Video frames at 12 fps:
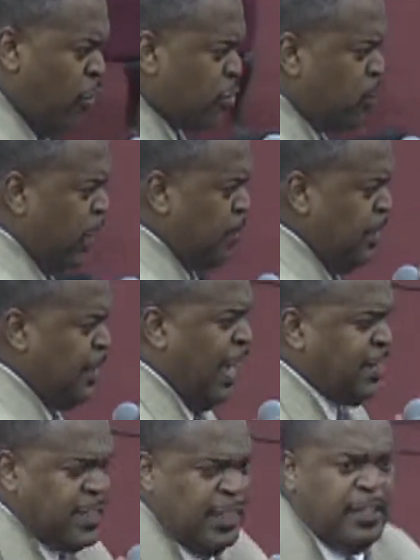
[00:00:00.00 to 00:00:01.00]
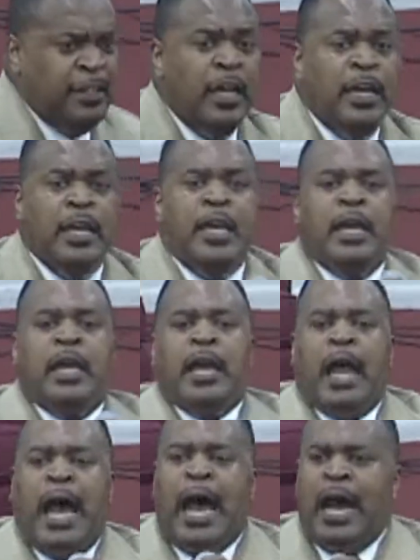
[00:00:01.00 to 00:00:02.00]
on his way to be 19,
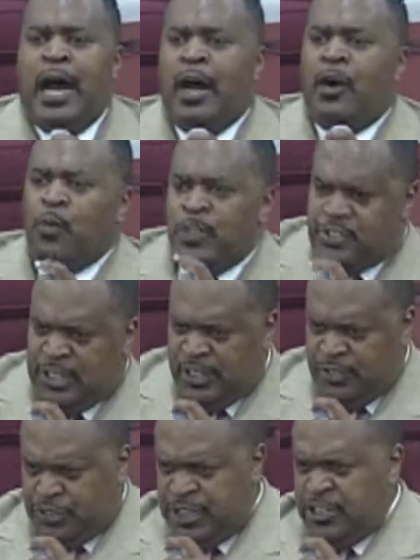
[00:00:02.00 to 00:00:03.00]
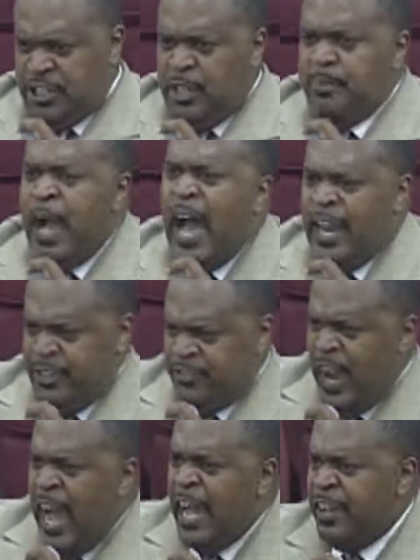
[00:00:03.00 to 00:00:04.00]
we still teaching him how to
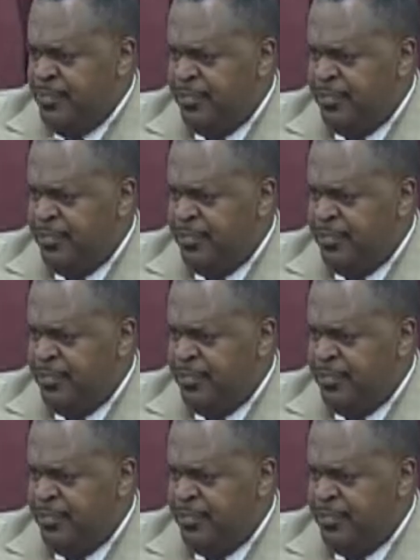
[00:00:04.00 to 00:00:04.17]
drive.